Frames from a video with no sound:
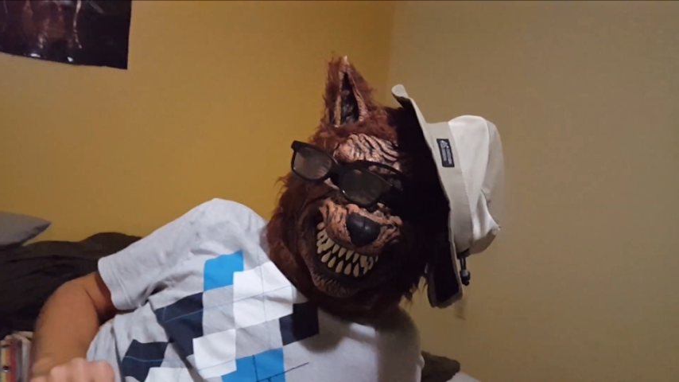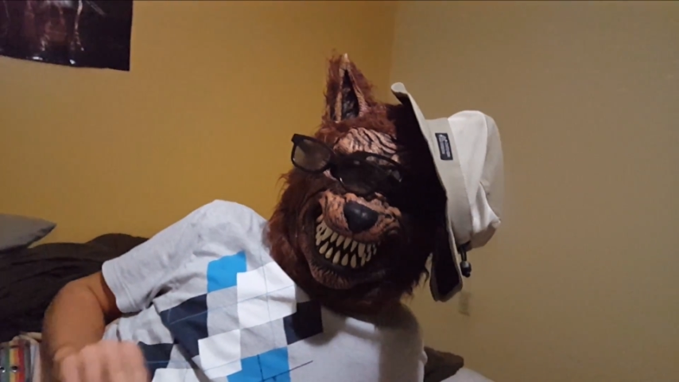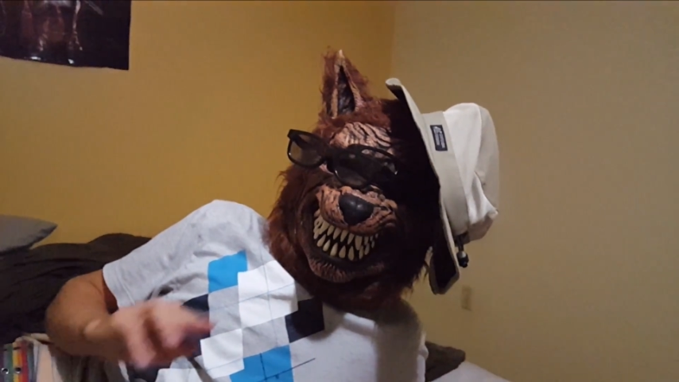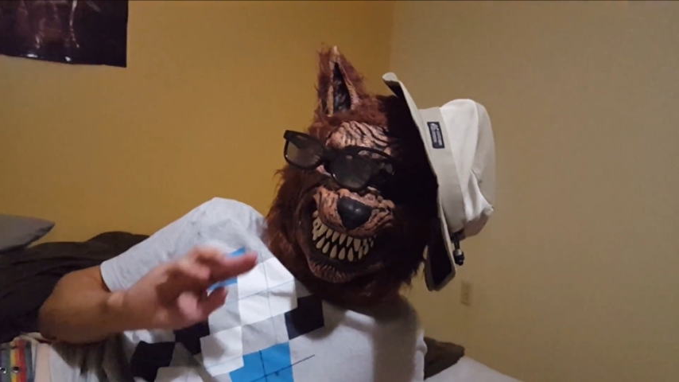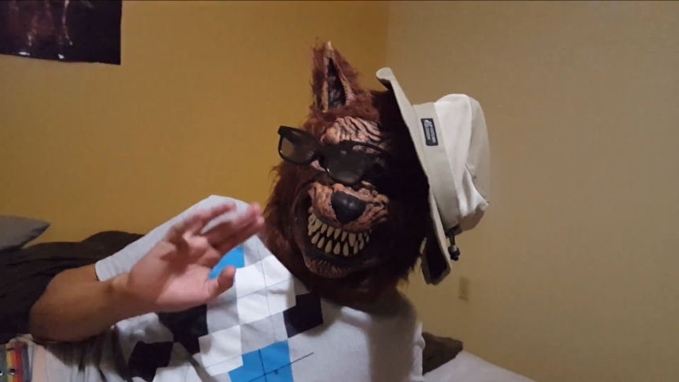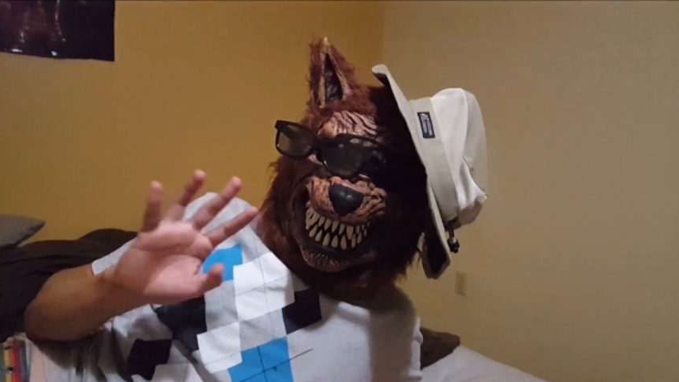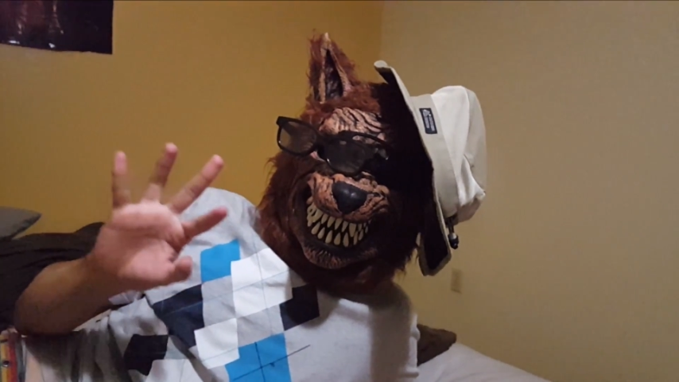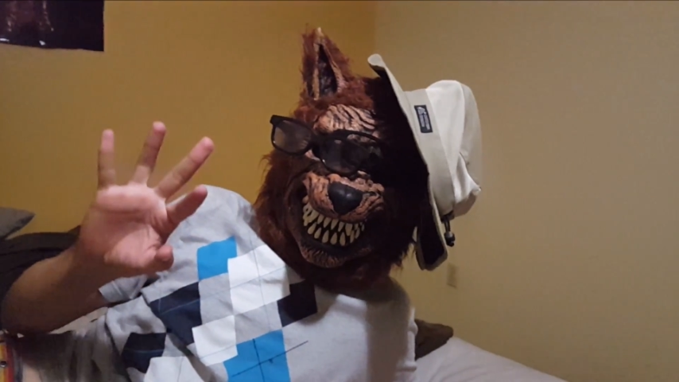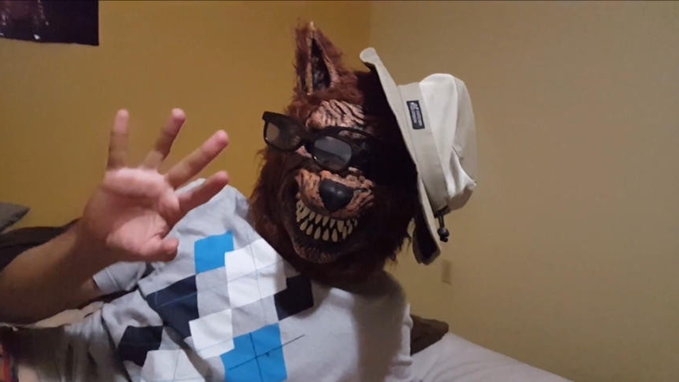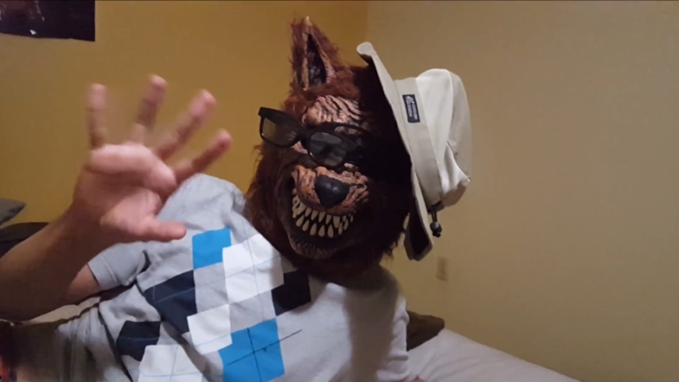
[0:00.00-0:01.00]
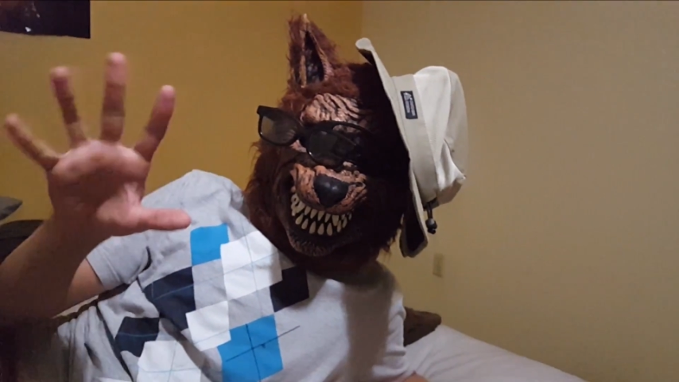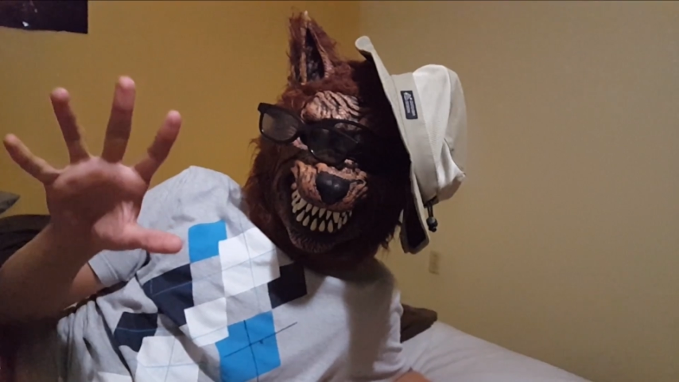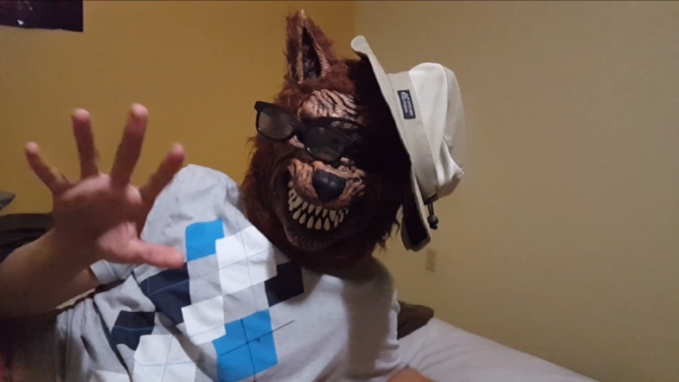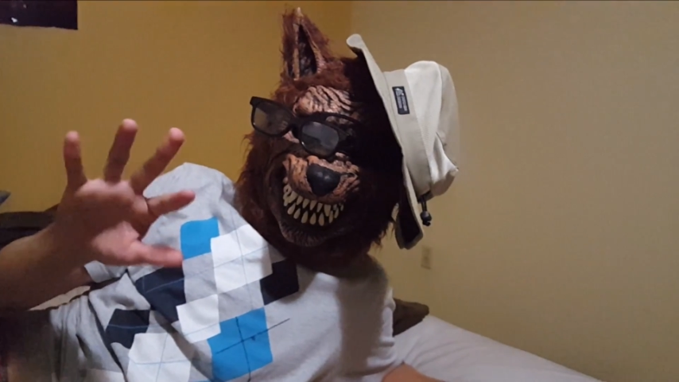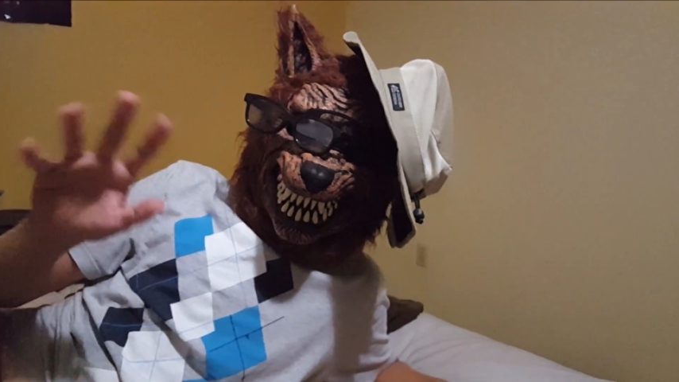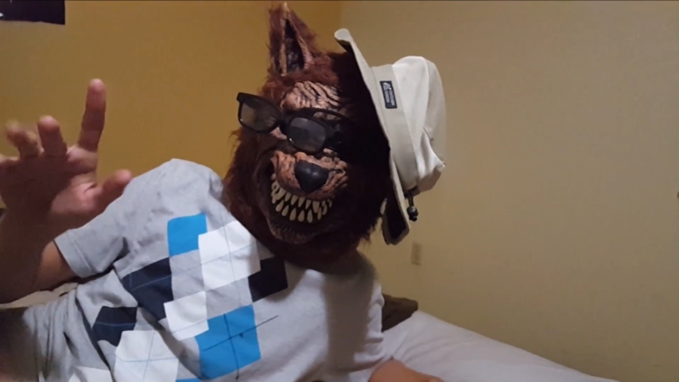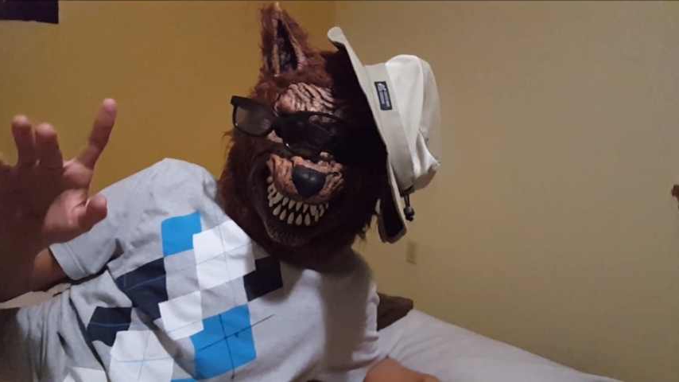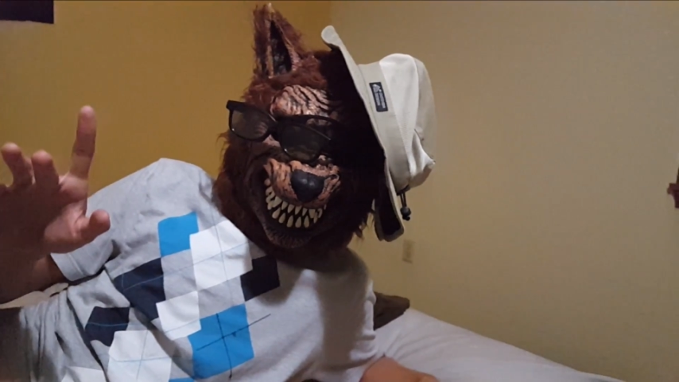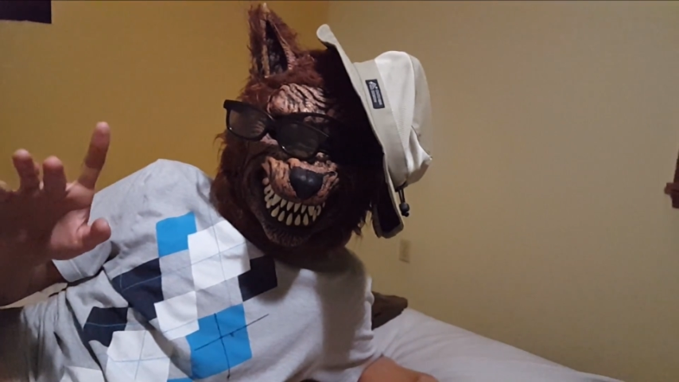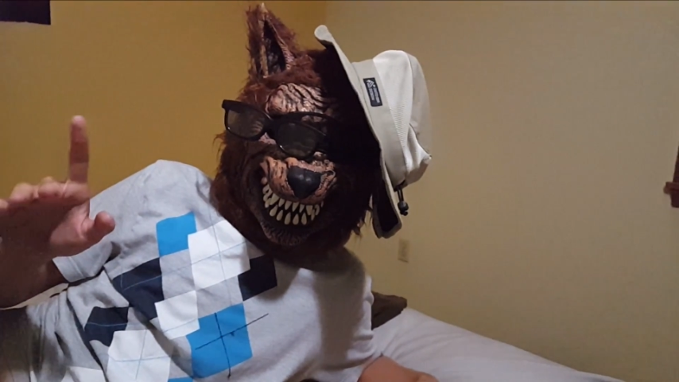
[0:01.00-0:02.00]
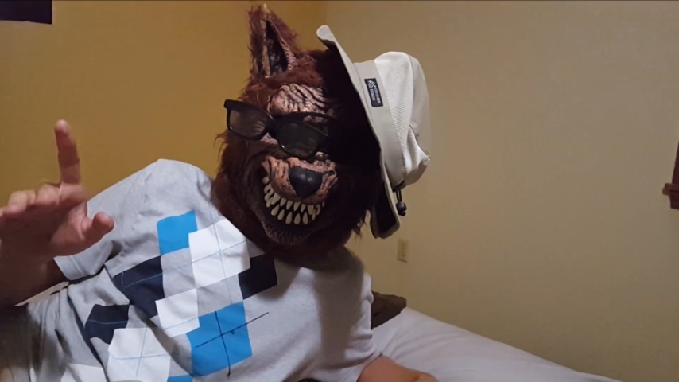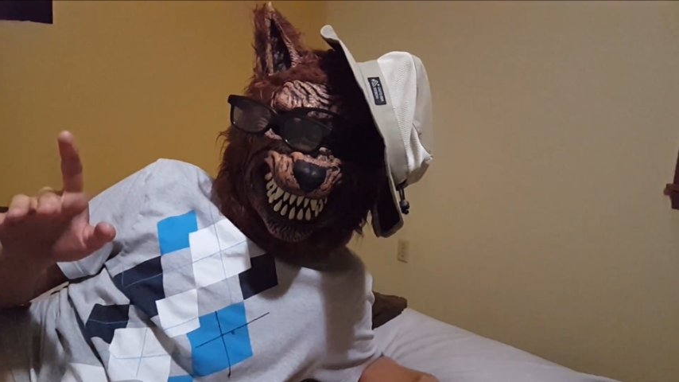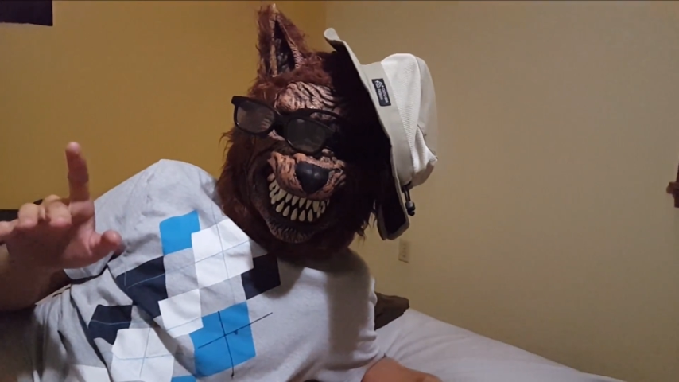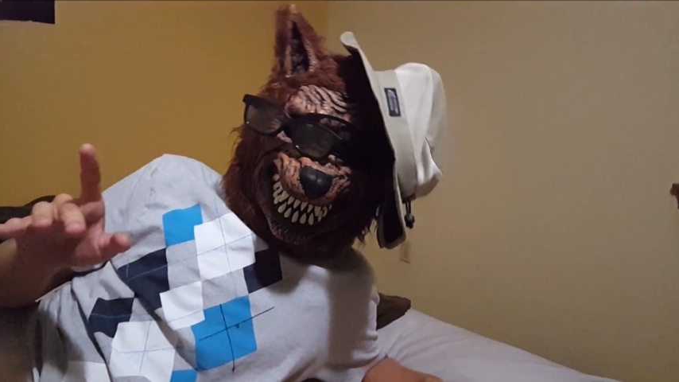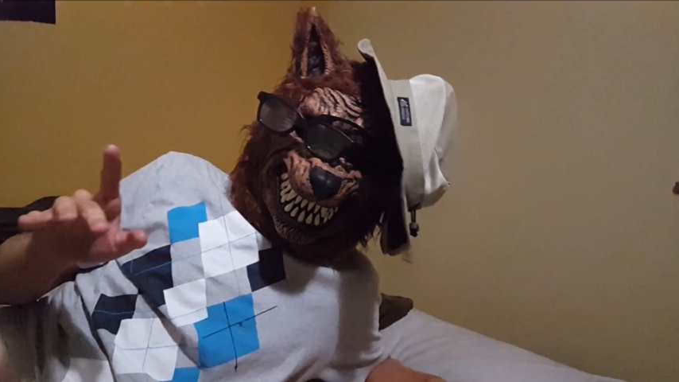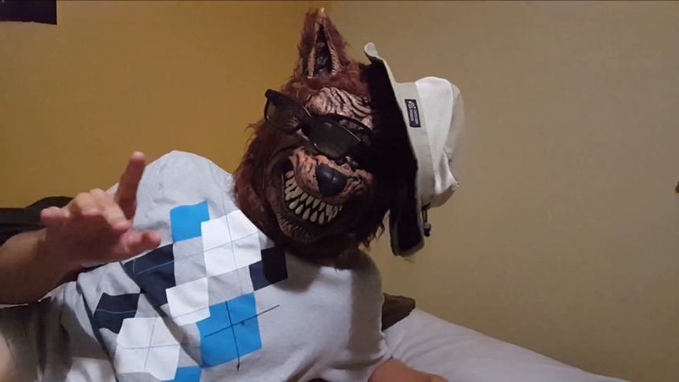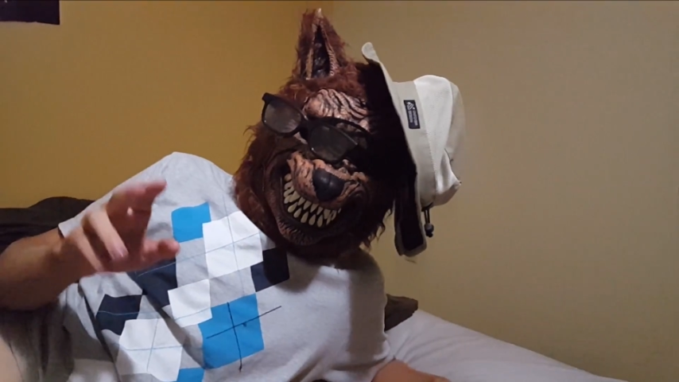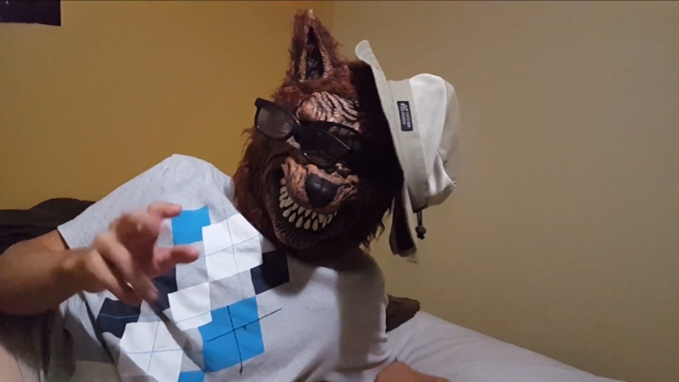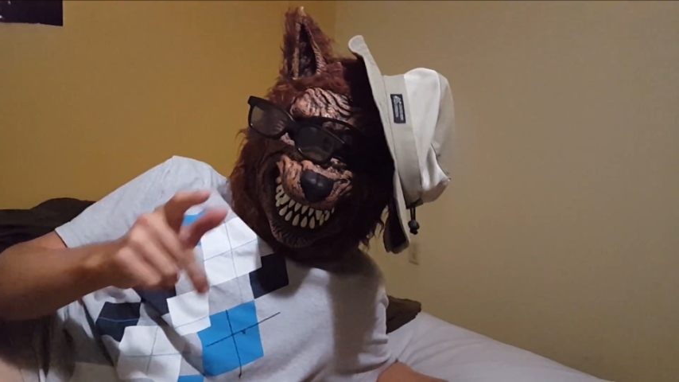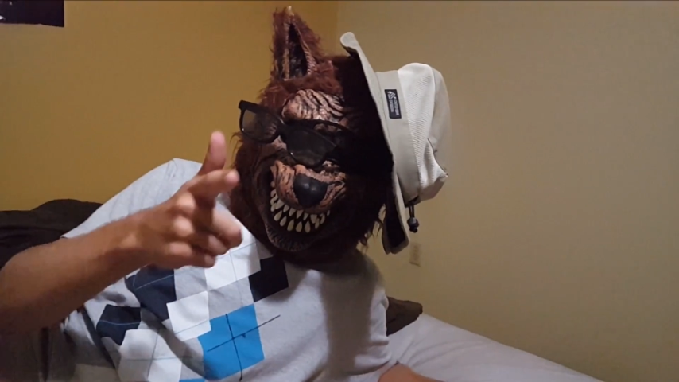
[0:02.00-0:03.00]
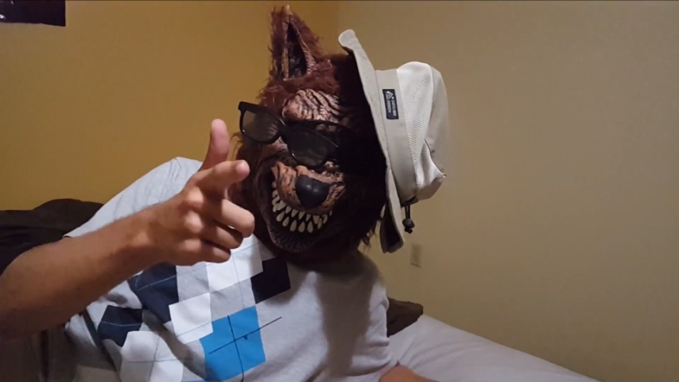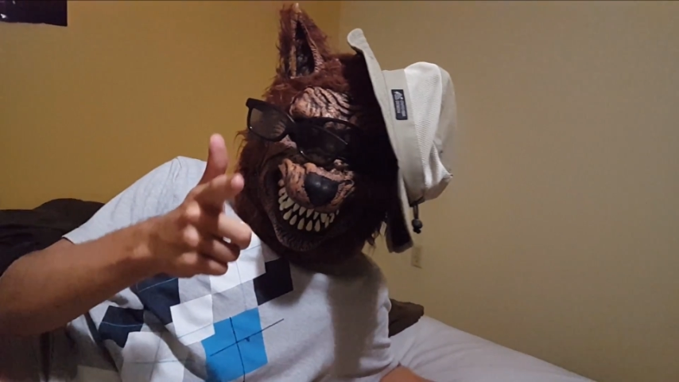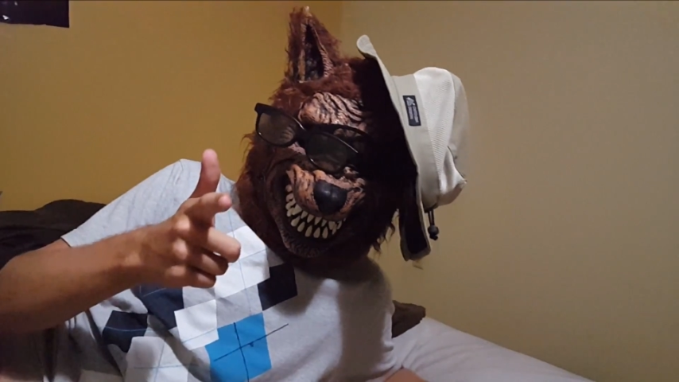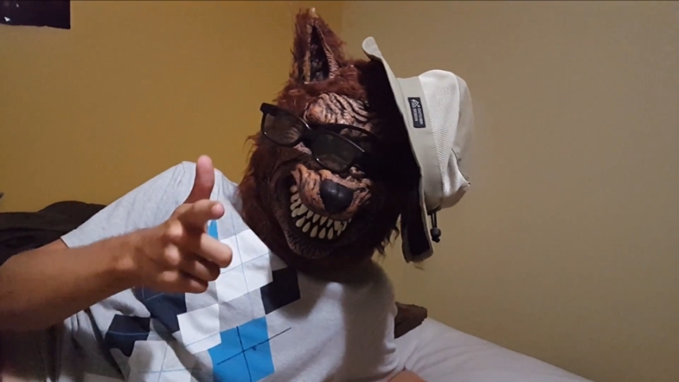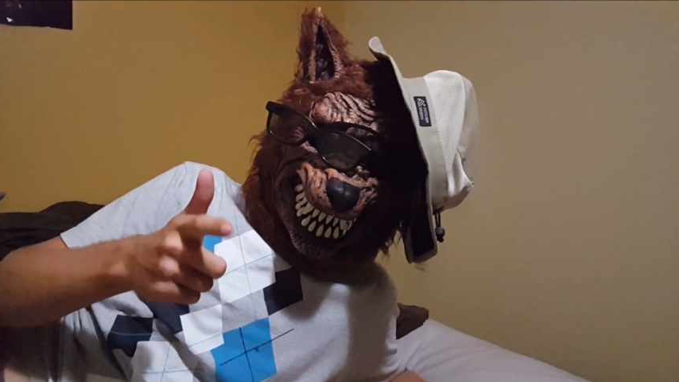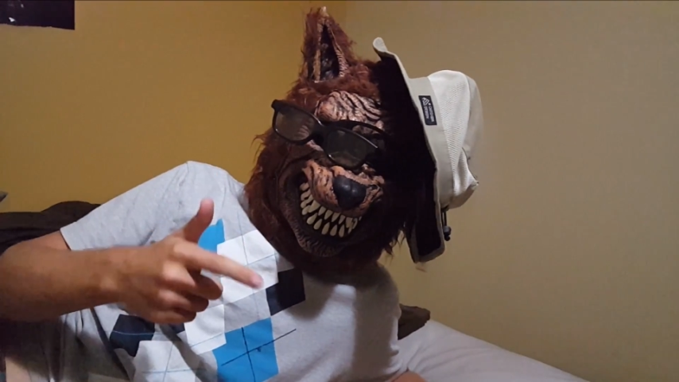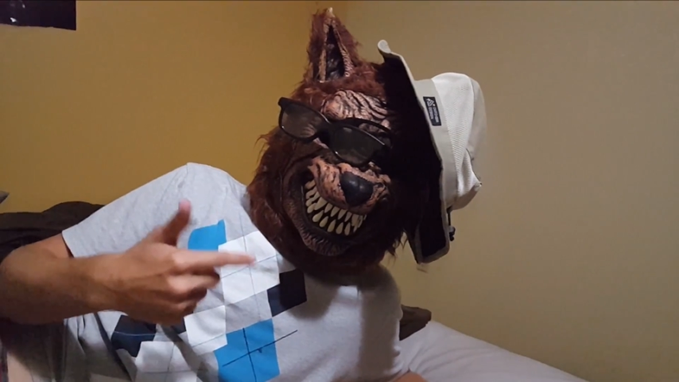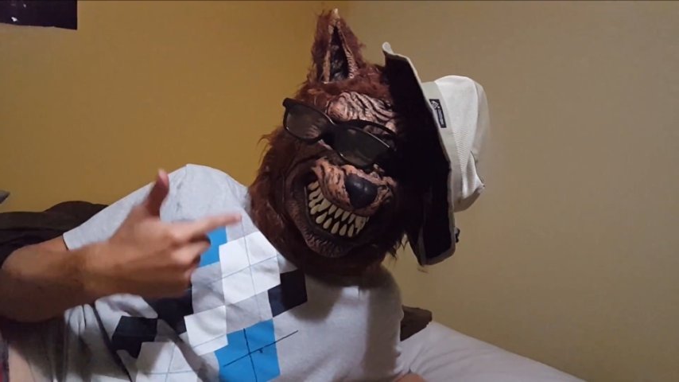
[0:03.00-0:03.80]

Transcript: Nobody's mouth can be seen.